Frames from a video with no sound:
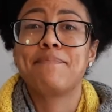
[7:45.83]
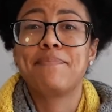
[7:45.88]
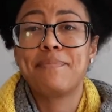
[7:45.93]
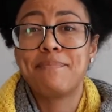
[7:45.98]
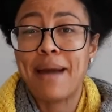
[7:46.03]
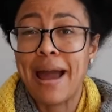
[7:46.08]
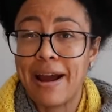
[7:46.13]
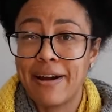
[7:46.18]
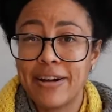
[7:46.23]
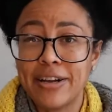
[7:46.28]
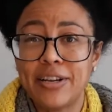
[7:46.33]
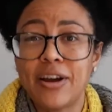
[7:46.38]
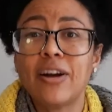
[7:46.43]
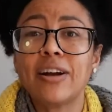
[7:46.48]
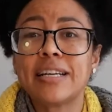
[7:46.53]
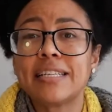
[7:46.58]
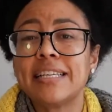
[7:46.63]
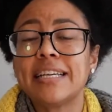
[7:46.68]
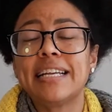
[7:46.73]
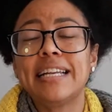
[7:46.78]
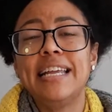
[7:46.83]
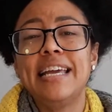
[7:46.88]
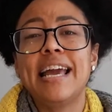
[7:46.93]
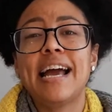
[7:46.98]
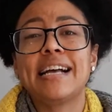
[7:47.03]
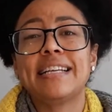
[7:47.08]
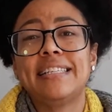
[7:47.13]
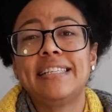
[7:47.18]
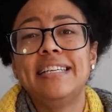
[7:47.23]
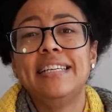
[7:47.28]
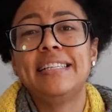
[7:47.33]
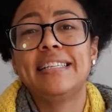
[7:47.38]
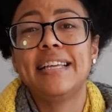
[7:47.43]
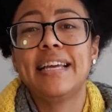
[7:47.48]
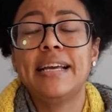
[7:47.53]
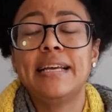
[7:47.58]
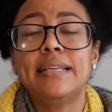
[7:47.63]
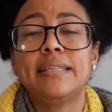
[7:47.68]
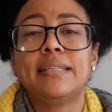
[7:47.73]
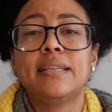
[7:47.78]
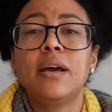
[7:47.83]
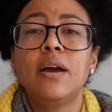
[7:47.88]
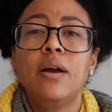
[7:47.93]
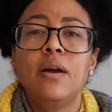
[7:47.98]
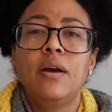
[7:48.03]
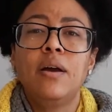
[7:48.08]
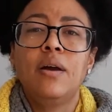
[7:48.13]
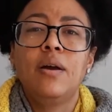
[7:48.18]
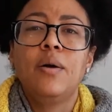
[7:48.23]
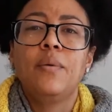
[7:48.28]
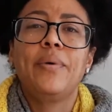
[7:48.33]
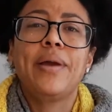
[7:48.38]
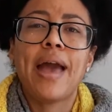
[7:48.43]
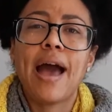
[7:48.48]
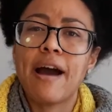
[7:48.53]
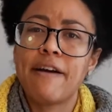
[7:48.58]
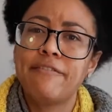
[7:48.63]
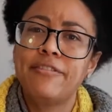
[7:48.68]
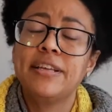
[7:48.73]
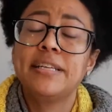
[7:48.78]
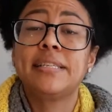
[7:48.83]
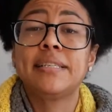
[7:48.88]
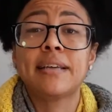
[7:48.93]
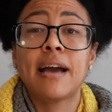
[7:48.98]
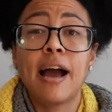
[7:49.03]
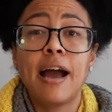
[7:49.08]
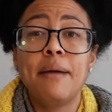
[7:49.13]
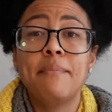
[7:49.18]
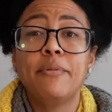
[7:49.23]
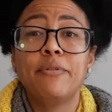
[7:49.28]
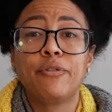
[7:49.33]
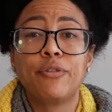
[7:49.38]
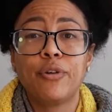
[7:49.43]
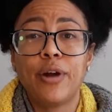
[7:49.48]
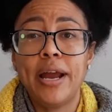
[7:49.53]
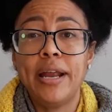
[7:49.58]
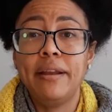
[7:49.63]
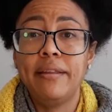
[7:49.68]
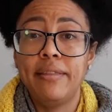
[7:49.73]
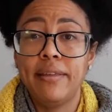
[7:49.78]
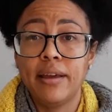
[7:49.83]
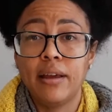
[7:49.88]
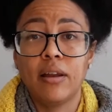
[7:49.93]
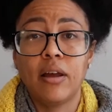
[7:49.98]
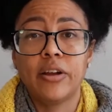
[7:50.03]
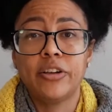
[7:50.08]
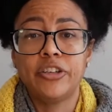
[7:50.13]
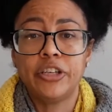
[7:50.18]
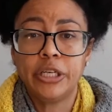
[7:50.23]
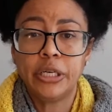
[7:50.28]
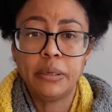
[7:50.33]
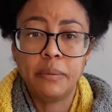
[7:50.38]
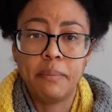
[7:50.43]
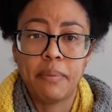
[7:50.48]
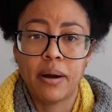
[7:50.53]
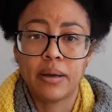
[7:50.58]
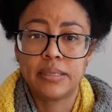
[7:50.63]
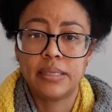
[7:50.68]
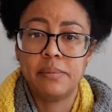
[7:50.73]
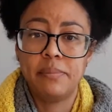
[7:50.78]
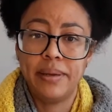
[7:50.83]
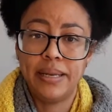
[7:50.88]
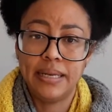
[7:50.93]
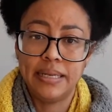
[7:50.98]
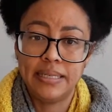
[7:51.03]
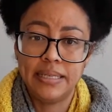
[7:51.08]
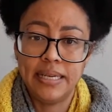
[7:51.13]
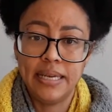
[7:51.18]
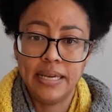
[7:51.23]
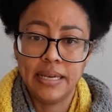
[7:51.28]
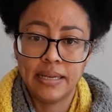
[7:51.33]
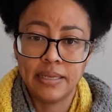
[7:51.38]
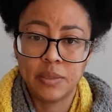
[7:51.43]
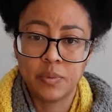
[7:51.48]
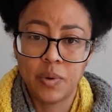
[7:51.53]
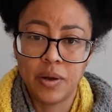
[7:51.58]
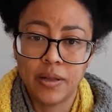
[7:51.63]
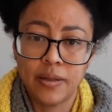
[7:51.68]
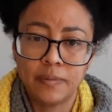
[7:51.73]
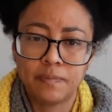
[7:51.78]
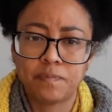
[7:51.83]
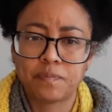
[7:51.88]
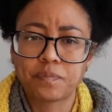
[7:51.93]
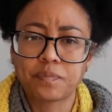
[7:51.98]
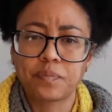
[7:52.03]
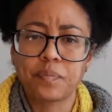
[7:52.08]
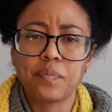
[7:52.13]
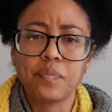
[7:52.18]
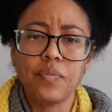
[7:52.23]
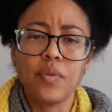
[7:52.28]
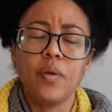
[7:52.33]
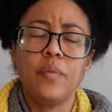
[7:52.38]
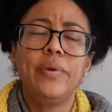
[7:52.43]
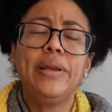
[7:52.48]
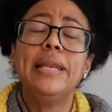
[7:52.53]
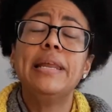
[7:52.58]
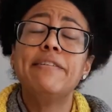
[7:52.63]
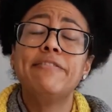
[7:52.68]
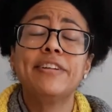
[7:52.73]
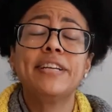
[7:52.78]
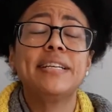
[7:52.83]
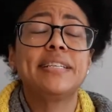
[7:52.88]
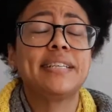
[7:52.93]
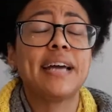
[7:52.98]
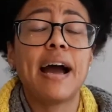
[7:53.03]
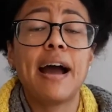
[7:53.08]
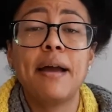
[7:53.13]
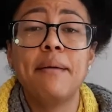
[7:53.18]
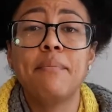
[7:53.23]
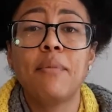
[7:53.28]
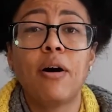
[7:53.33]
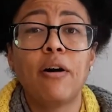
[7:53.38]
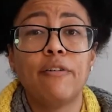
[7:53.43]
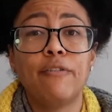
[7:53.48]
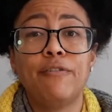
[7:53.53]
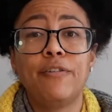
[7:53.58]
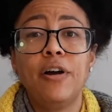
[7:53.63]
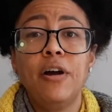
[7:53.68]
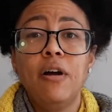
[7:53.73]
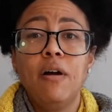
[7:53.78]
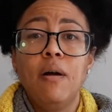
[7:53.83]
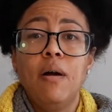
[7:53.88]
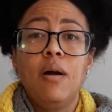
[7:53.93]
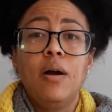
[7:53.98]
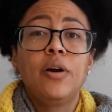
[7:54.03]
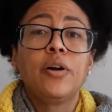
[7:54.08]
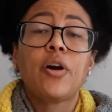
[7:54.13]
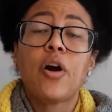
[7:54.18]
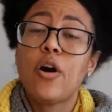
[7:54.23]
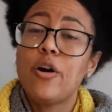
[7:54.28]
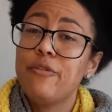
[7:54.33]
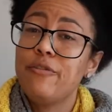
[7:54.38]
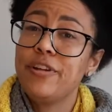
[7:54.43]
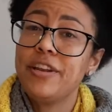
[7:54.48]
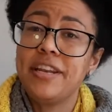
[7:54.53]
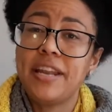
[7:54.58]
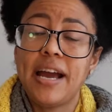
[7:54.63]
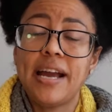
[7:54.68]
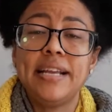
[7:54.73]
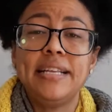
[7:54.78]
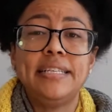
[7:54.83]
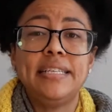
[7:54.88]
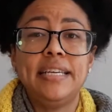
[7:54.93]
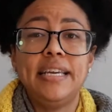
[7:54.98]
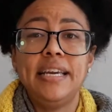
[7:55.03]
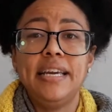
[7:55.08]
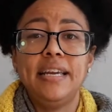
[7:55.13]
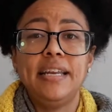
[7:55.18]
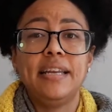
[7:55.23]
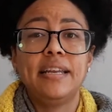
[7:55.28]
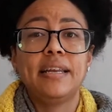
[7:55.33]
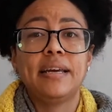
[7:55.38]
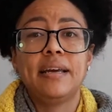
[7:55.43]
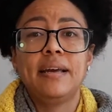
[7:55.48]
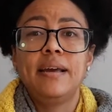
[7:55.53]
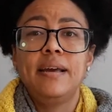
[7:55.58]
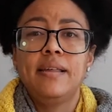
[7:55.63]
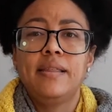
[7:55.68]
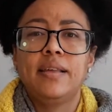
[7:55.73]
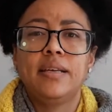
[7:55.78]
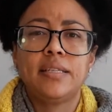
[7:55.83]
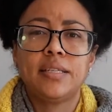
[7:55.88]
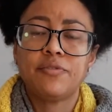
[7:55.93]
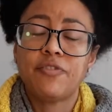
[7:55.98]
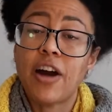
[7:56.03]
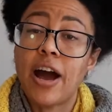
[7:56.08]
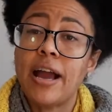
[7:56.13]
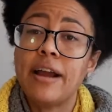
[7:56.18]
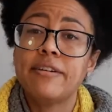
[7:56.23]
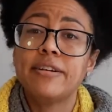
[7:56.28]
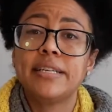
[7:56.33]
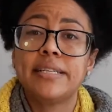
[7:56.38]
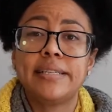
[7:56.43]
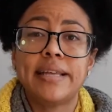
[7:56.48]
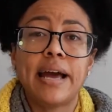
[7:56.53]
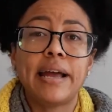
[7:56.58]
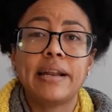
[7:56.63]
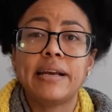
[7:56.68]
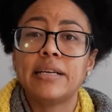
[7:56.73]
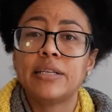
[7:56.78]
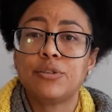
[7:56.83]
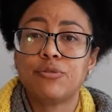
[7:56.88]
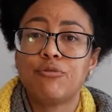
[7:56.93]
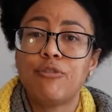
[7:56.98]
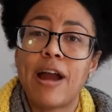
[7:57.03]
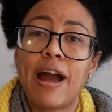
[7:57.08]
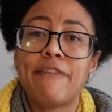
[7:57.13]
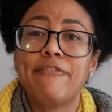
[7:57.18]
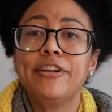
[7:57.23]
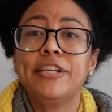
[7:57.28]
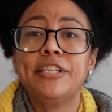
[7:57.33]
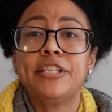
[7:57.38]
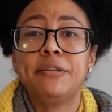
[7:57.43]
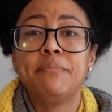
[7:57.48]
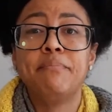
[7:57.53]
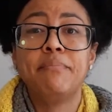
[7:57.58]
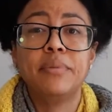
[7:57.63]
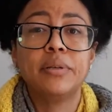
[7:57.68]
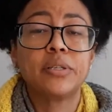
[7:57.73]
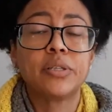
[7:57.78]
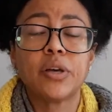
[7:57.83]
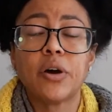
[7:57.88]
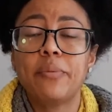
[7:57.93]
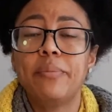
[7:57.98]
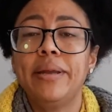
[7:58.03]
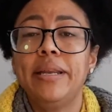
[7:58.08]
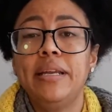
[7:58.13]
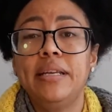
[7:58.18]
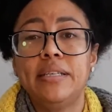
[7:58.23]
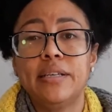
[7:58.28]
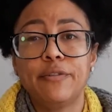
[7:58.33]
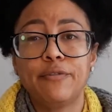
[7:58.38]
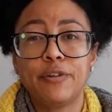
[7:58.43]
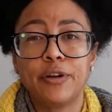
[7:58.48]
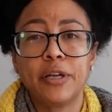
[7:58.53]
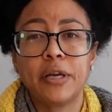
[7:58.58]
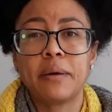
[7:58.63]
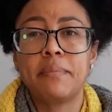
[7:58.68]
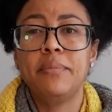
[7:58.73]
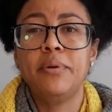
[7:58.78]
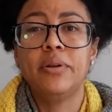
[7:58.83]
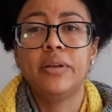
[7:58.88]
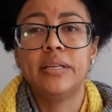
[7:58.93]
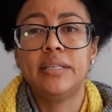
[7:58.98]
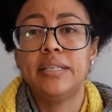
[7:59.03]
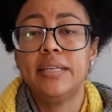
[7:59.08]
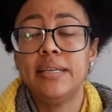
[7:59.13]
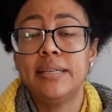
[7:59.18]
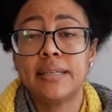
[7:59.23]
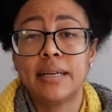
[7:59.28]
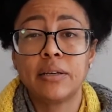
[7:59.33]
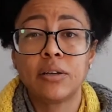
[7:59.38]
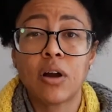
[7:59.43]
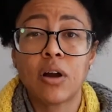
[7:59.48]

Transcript: paradoxically, as he says, we have this time of great theological possibility as well. We live in a time of COVID-19, this virus that has ravaged so many different communities and